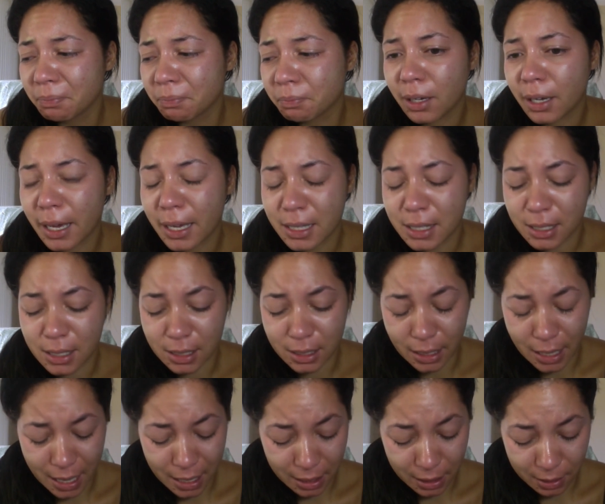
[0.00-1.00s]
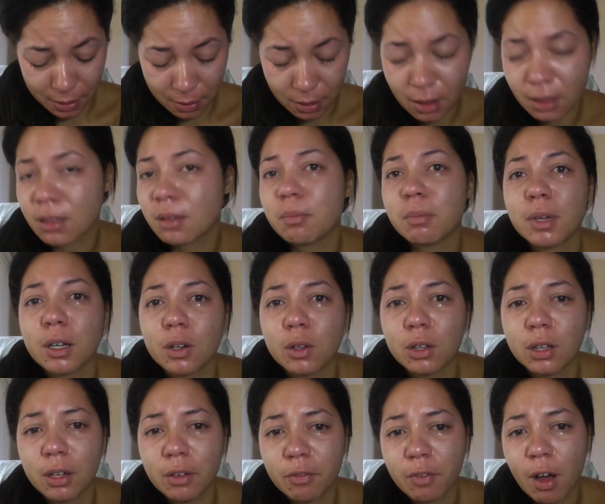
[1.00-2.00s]
It's like the
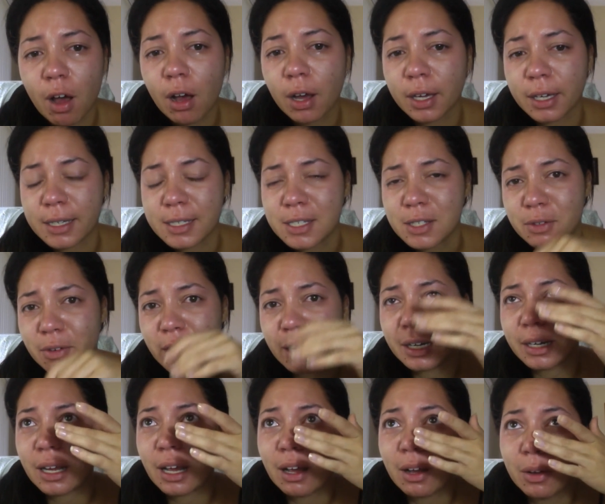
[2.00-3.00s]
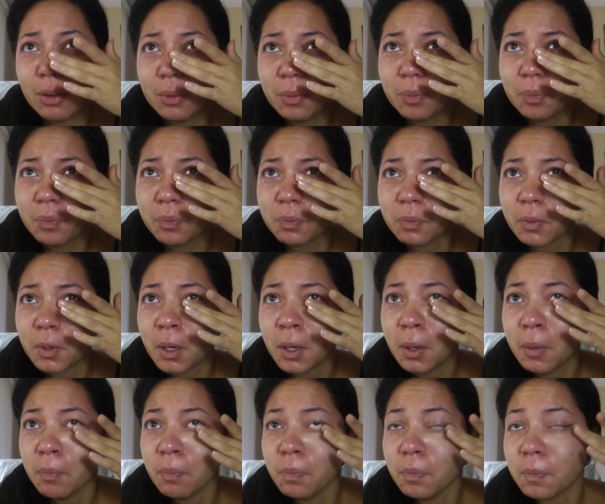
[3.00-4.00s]
middle of August right now,
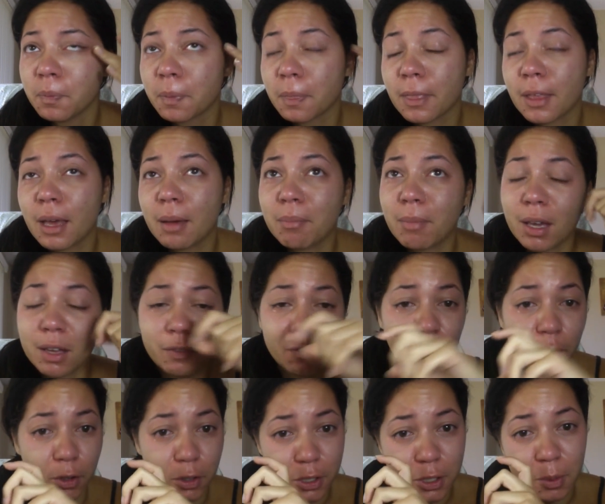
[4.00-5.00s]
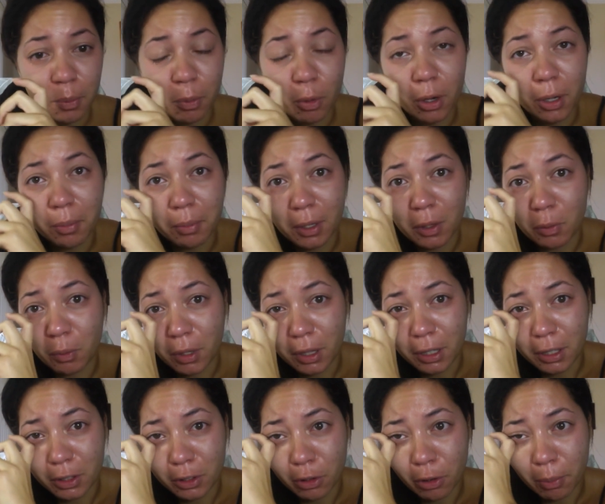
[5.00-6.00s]
and my first appointment with
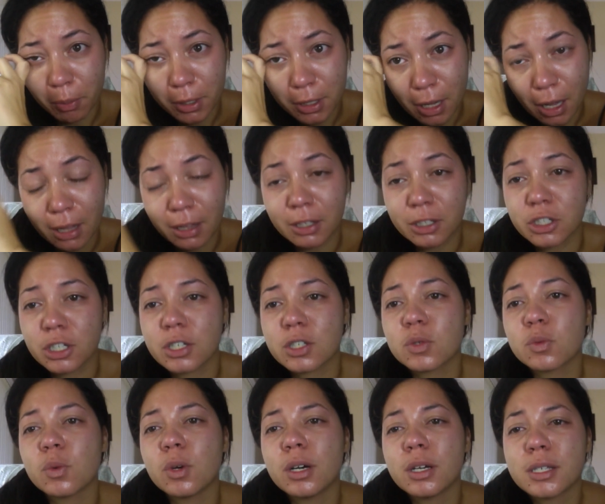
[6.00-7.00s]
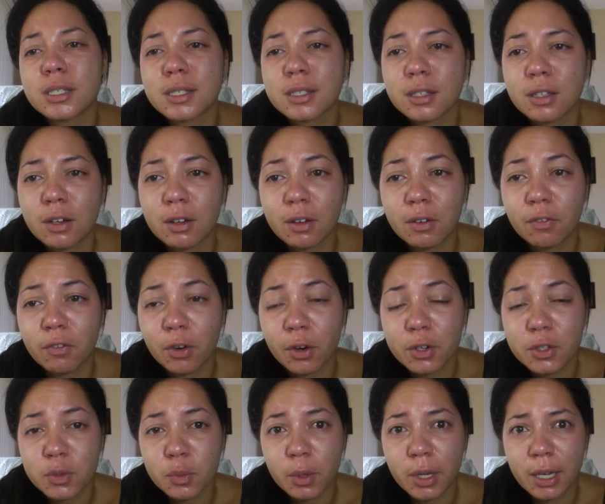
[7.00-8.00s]
a dermatologist was the
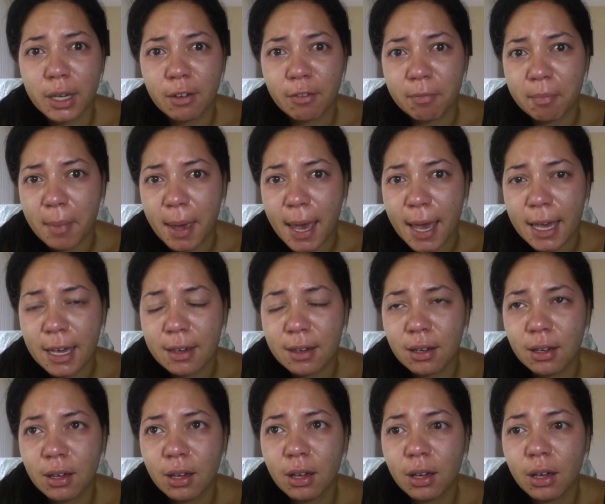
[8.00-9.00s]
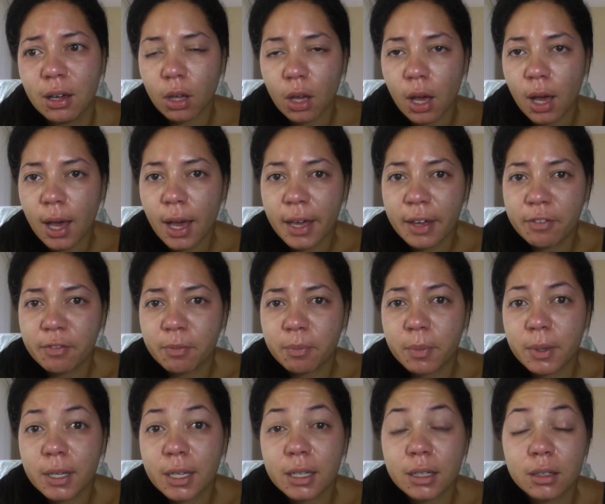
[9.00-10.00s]
first week of May. I've
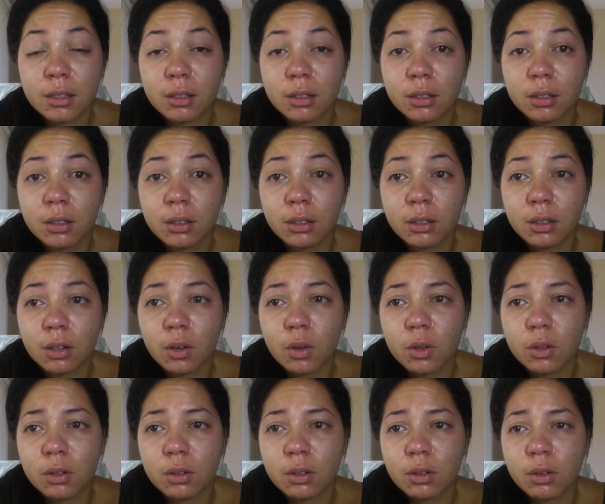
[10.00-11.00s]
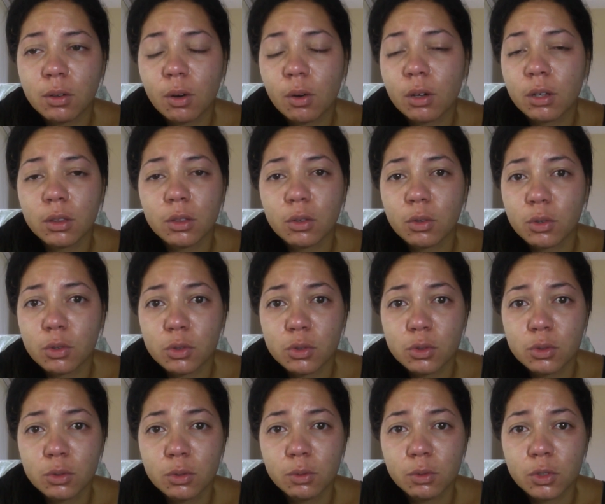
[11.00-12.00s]
been going through
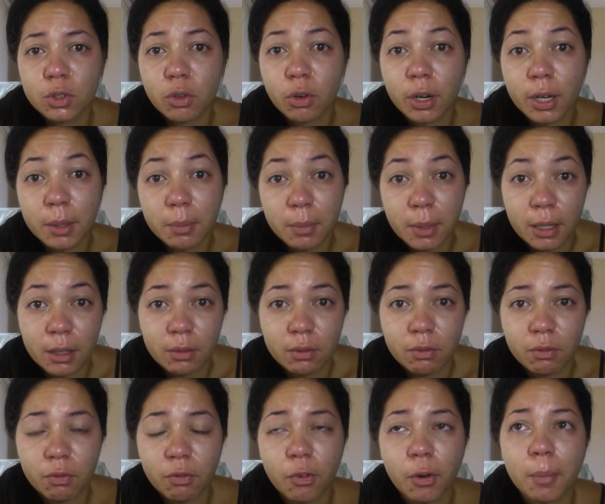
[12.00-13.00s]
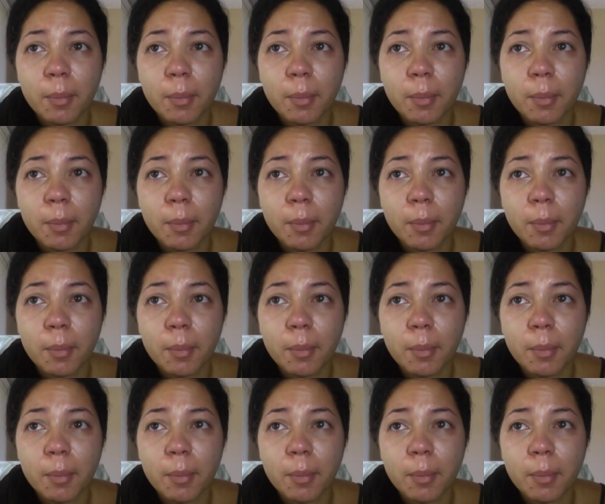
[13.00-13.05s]
treatment for